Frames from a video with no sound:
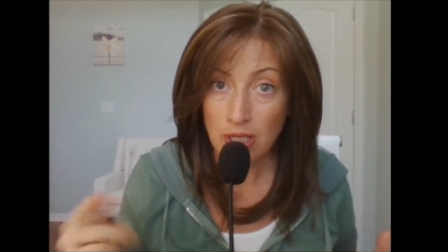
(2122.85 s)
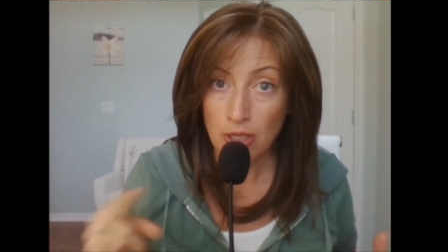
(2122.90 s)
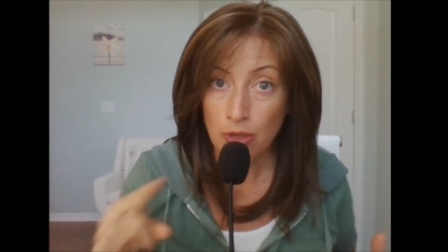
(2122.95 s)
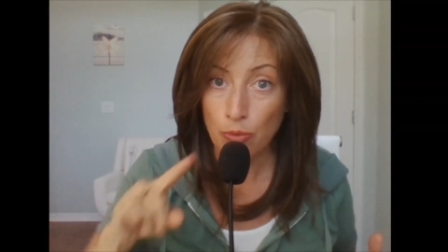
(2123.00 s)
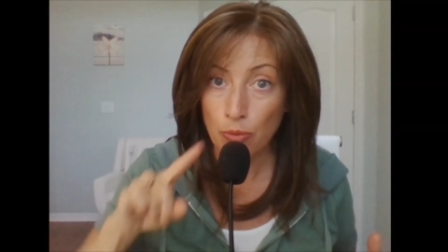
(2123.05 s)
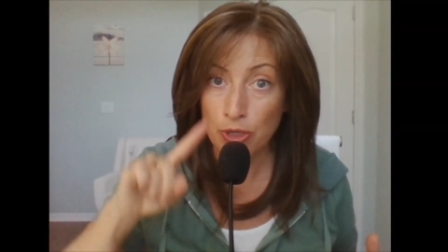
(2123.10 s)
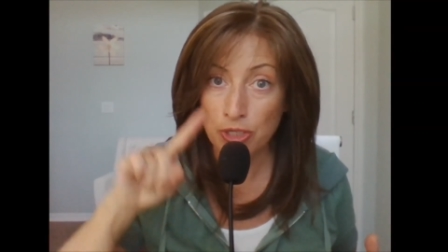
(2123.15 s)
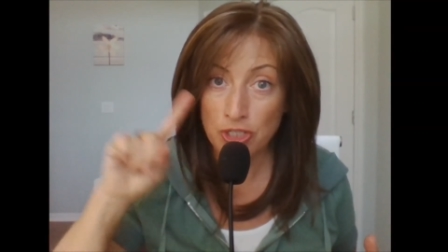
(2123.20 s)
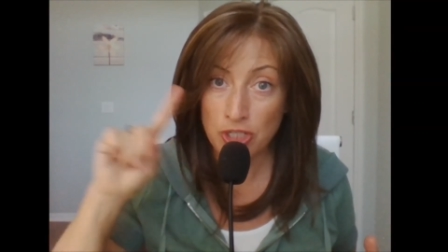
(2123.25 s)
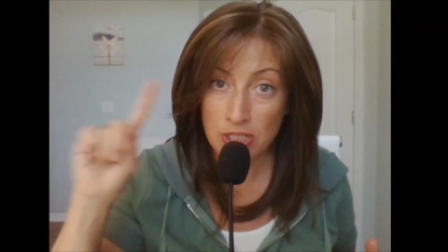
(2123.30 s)

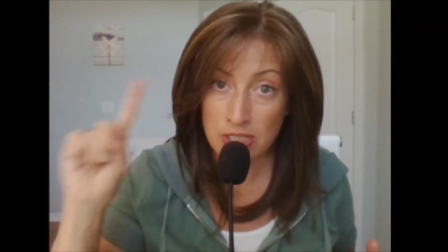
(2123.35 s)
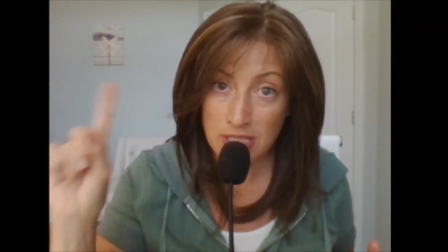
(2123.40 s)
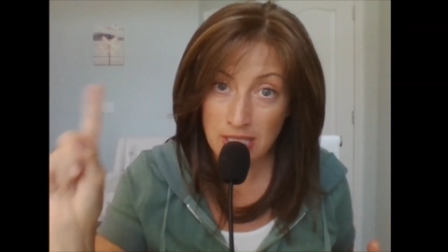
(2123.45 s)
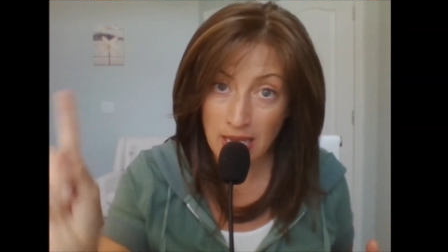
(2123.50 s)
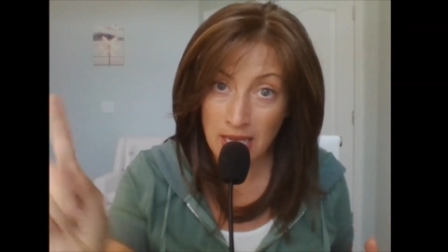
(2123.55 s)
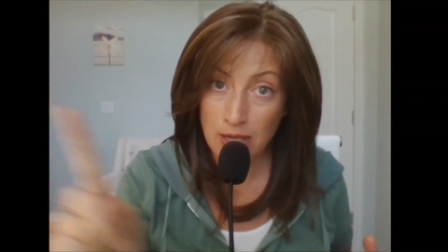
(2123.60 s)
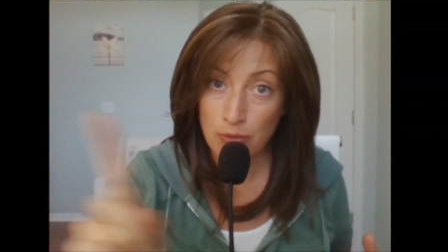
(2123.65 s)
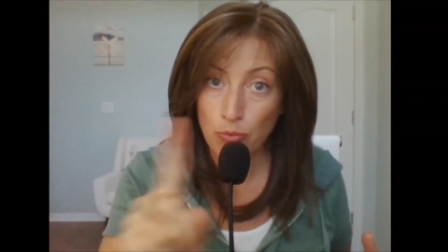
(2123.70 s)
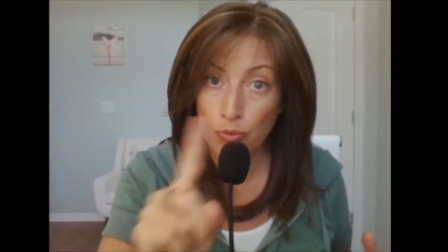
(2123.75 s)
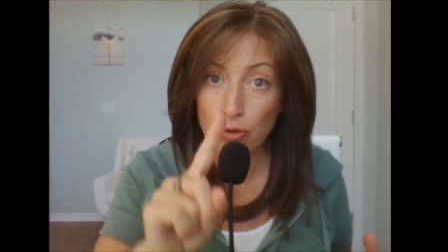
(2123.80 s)
which is
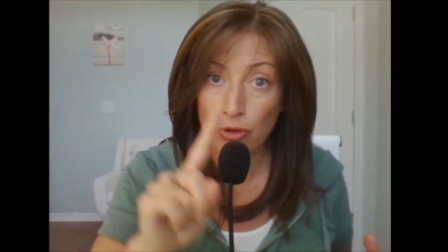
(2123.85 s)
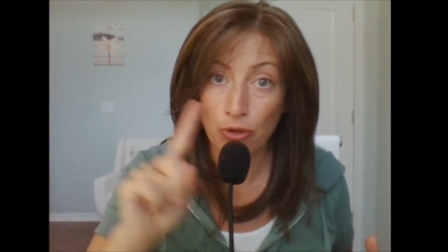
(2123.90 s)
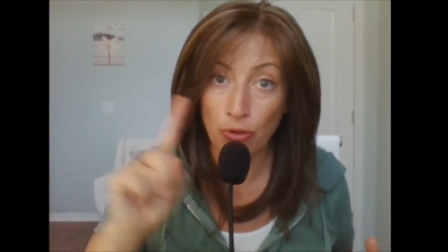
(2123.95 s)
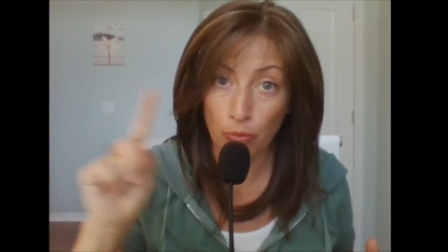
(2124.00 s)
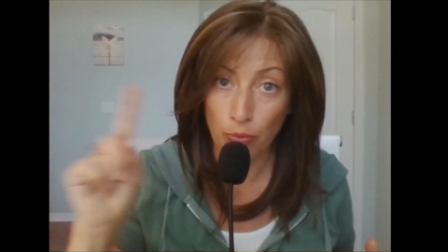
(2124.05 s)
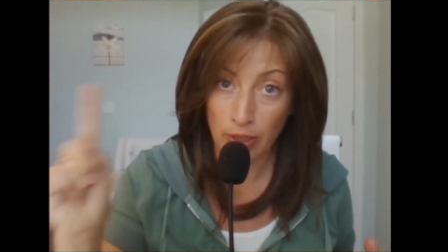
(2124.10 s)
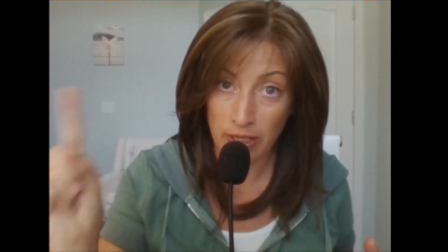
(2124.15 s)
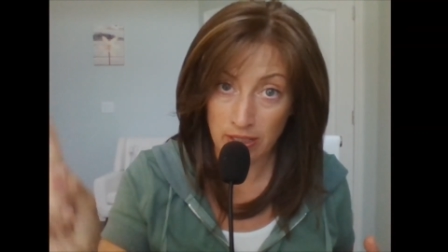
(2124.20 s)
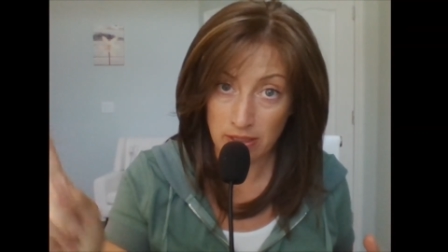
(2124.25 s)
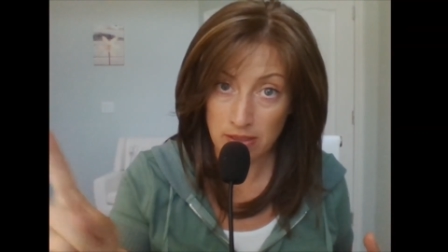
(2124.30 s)
a
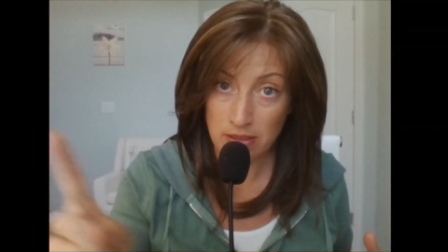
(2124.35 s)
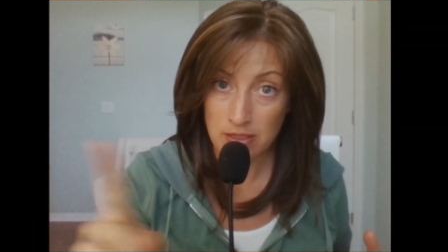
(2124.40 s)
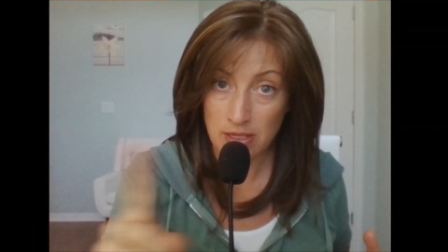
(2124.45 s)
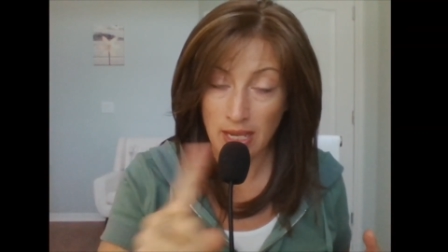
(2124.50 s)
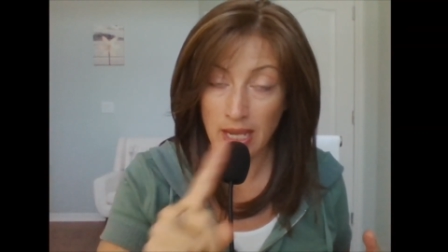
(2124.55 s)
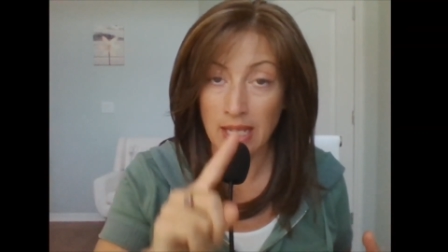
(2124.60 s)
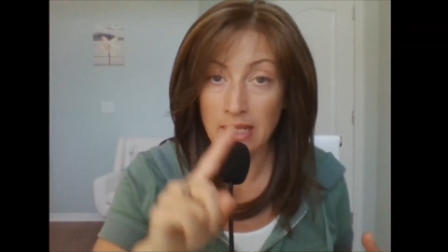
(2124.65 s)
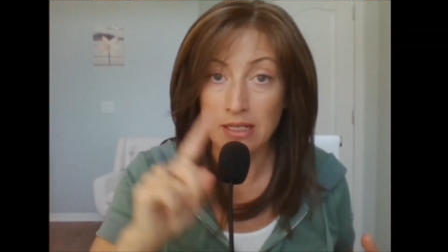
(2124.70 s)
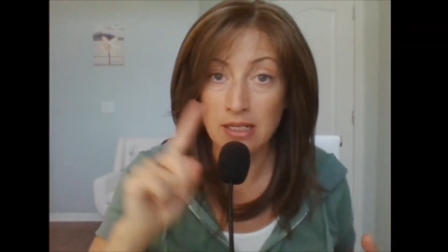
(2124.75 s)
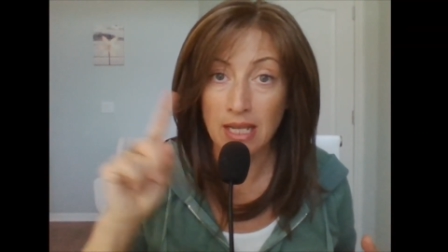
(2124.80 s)
whirlwind
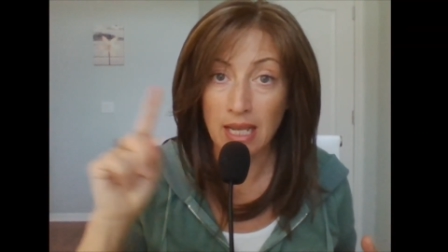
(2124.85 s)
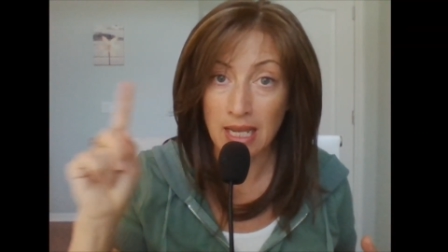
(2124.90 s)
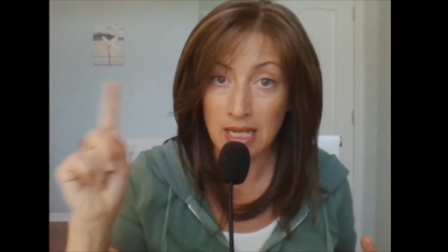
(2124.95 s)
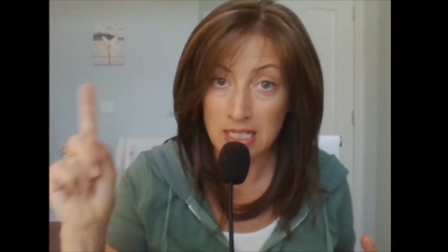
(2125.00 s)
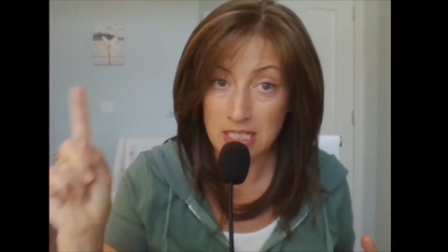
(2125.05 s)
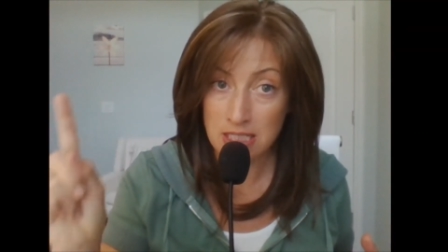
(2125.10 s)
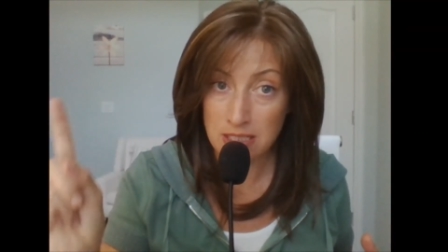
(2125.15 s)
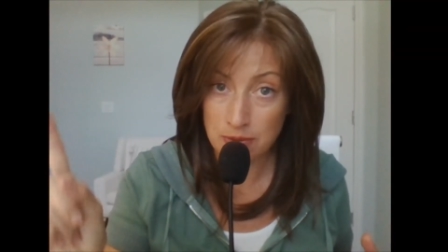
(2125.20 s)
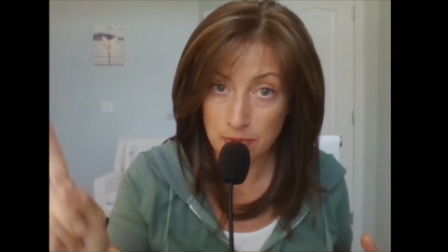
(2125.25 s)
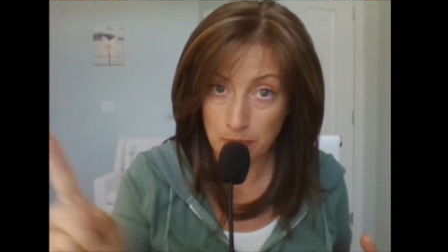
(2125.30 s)
and a
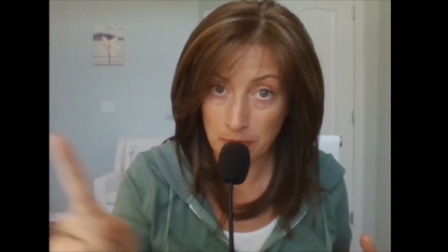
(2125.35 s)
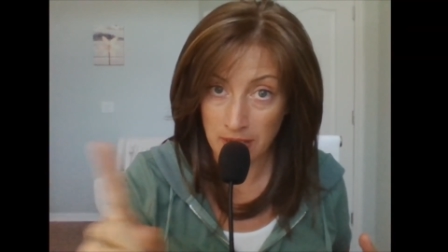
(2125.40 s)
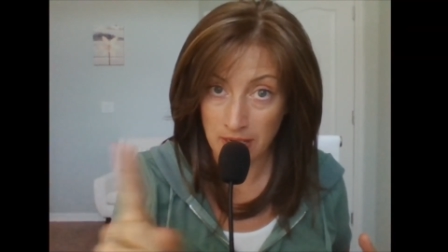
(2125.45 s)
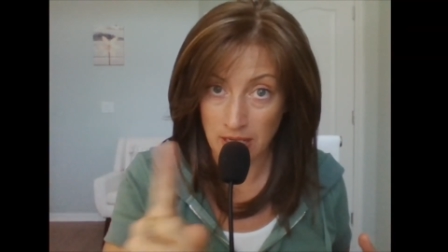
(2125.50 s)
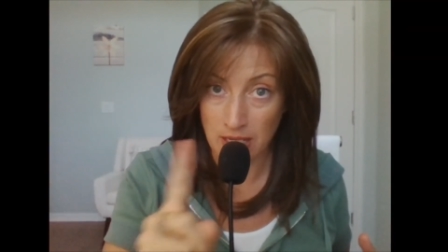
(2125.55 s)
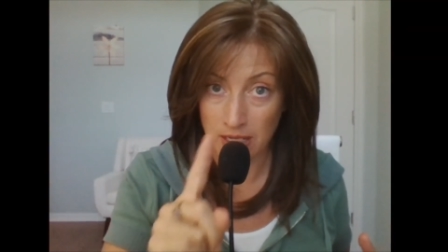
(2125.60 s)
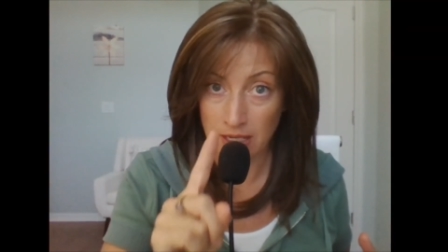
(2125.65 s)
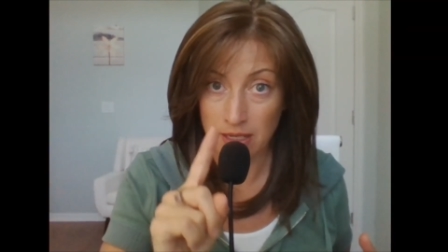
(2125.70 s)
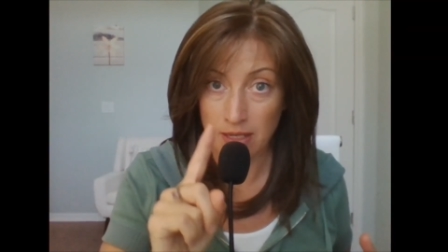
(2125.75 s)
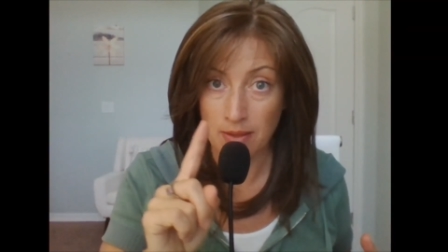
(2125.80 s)

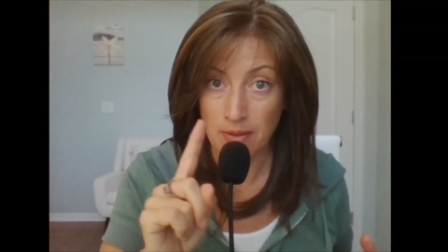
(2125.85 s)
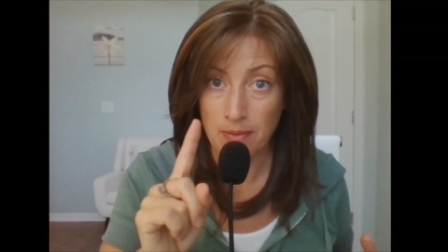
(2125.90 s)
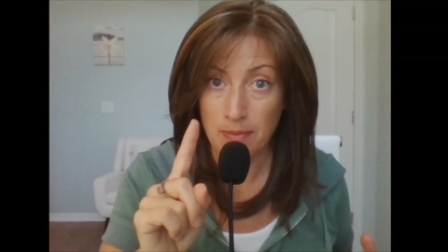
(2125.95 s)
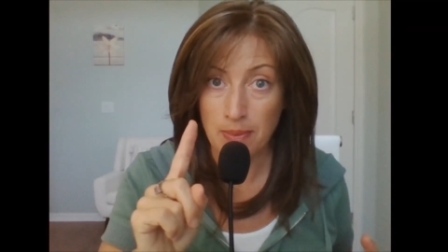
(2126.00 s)
spinning,